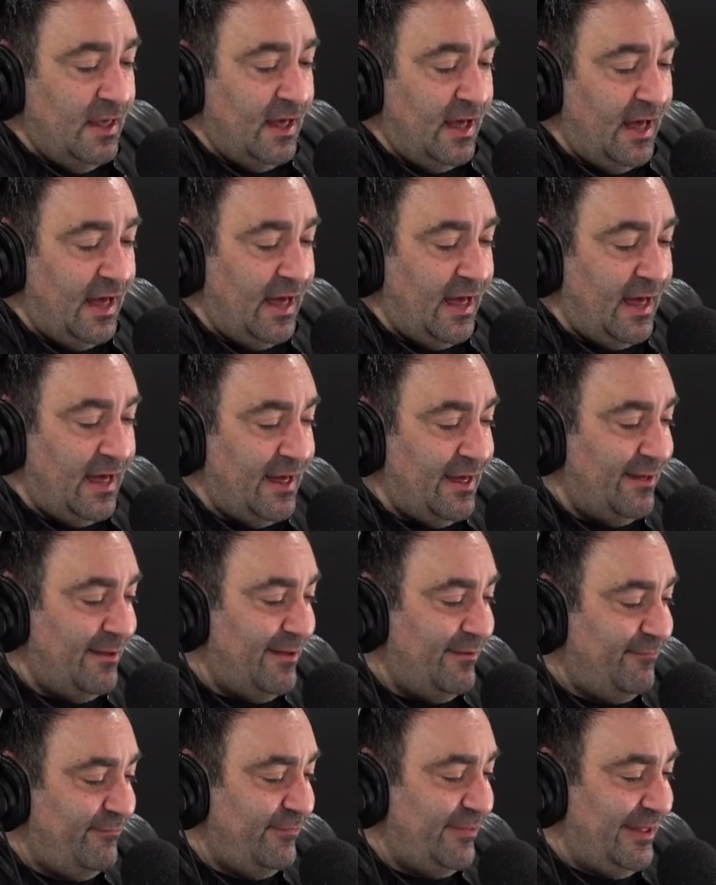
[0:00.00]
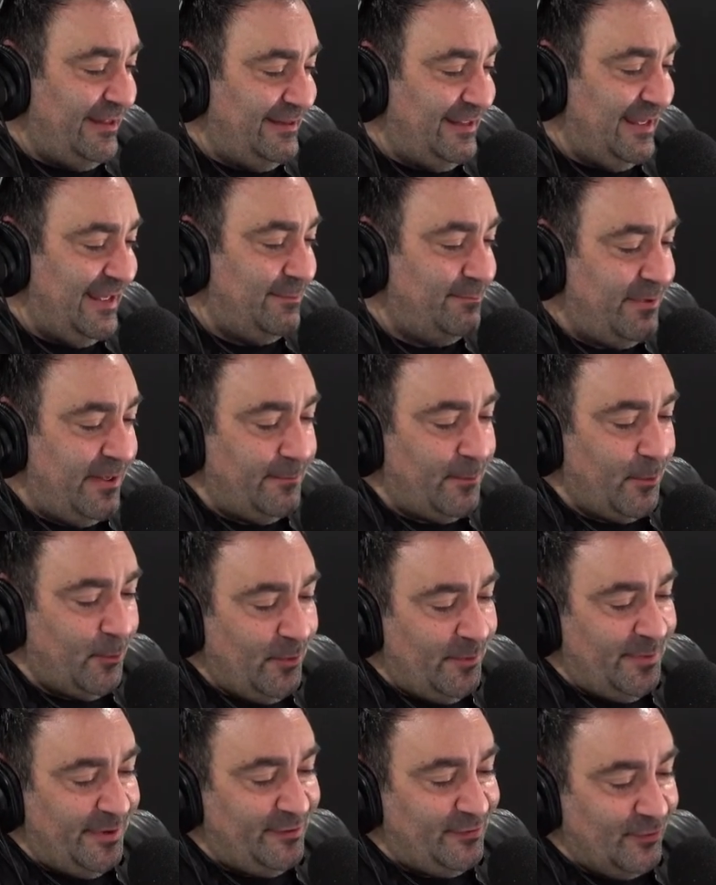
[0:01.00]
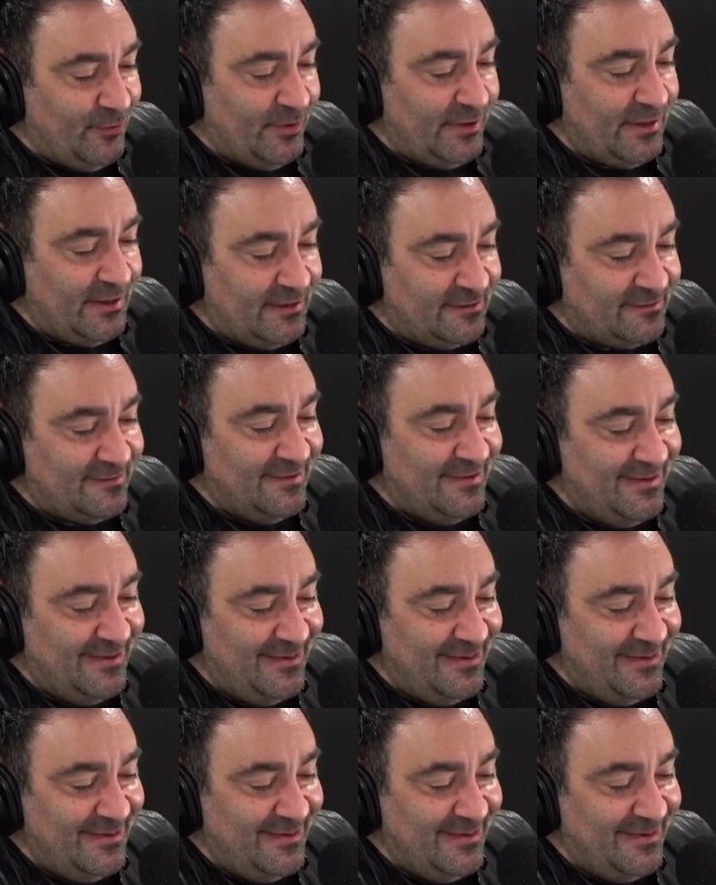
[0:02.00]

Uh, if they did, people would be doing it.